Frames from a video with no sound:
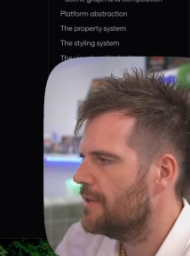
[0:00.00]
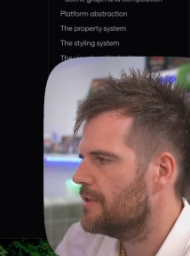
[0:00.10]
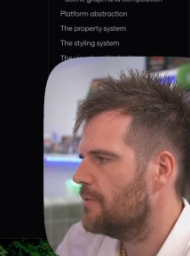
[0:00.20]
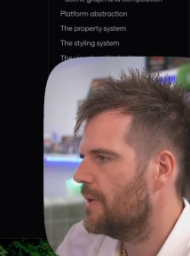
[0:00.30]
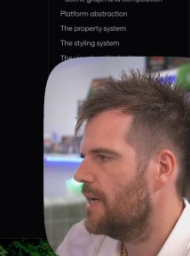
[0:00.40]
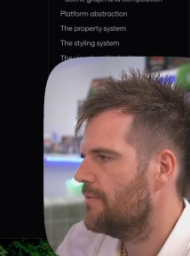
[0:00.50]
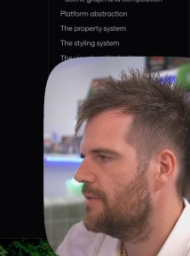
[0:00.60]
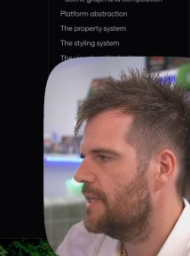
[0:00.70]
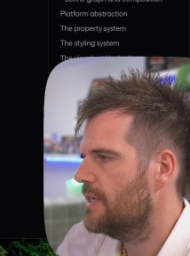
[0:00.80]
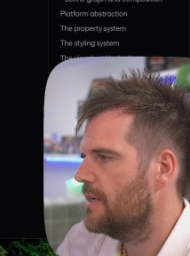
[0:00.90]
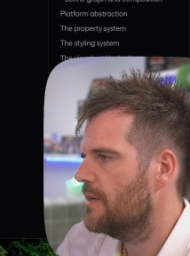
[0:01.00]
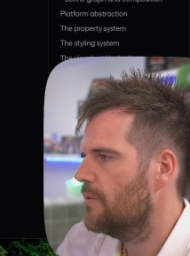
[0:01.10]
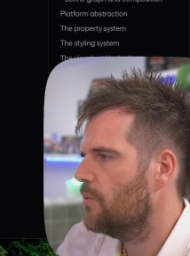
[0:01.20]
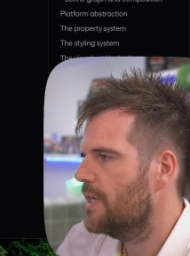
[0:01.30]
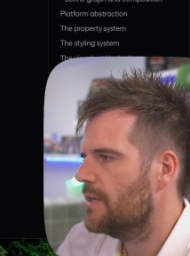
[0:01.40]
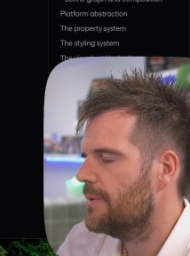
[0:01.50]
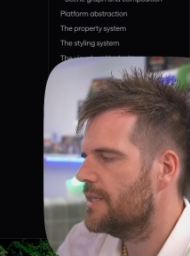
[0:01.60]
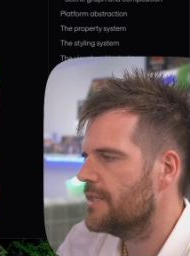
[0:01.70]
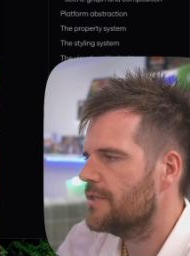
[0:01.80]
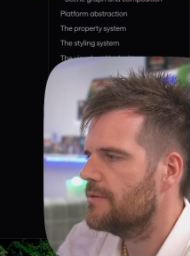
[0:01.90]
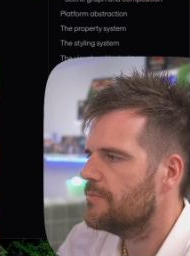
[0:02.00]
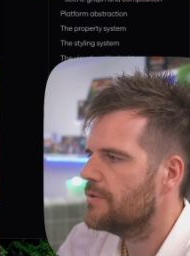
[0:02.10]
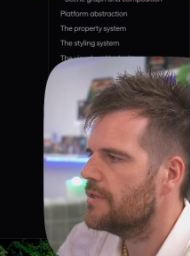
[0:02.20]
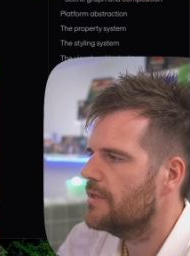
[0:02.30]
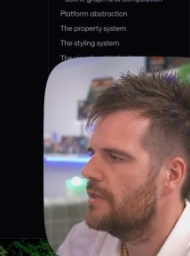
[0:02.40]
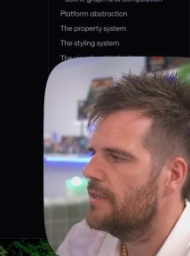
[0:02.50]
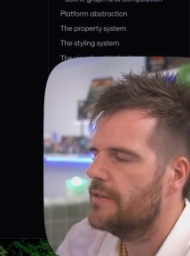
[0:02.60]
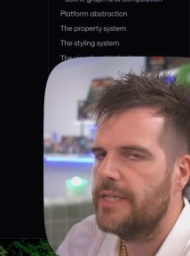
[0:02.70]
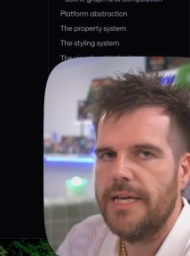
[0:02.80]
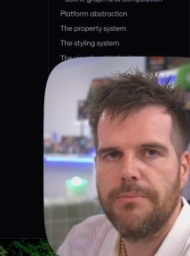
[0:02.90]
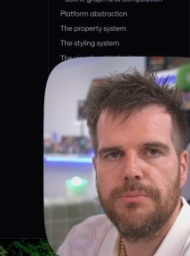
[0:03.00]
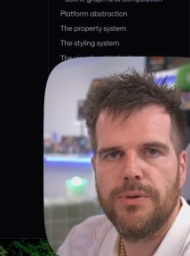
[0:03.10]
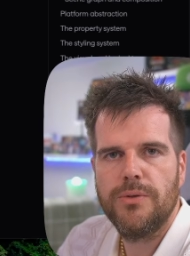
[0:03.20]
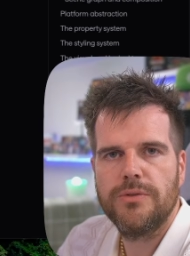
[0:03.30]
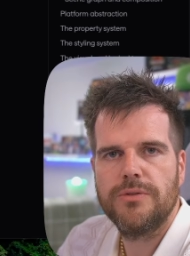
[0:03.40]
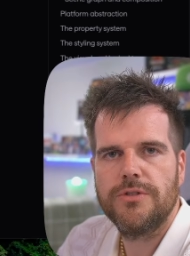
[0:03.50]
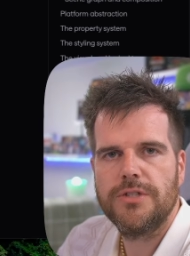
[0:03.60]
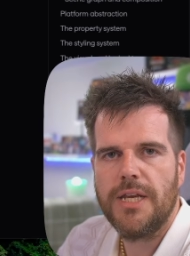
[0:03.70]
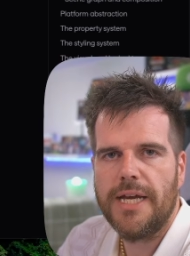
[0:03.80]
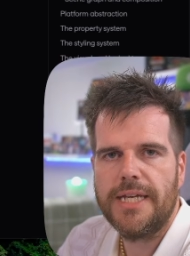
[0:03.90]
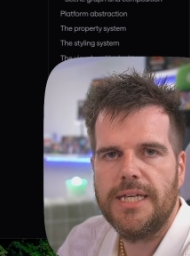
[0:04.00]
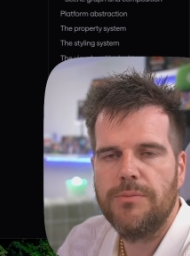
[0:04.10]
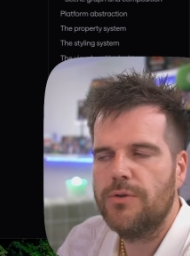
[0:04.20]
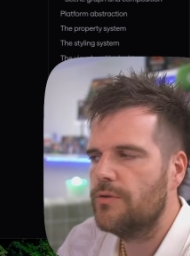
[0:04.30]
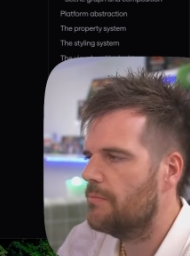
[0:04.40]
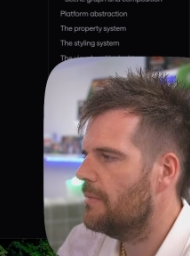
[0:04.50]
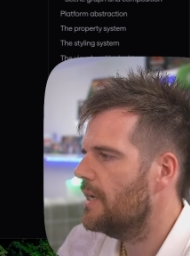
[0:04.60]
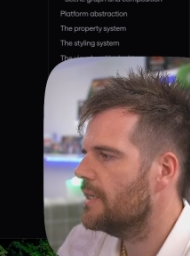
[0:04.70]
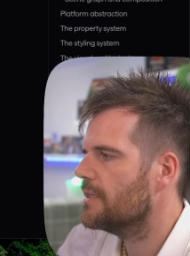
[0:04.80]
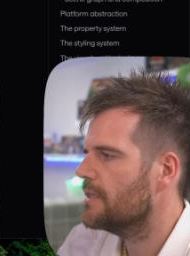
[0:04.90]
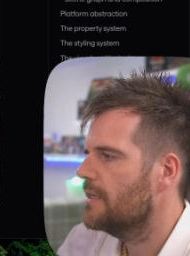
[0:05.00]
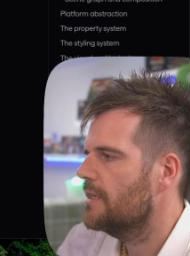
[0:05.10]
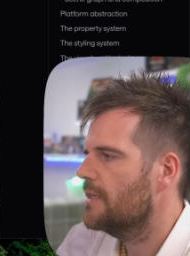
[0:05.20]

So we have the windowing systems, the inputs like keyboard and mouse,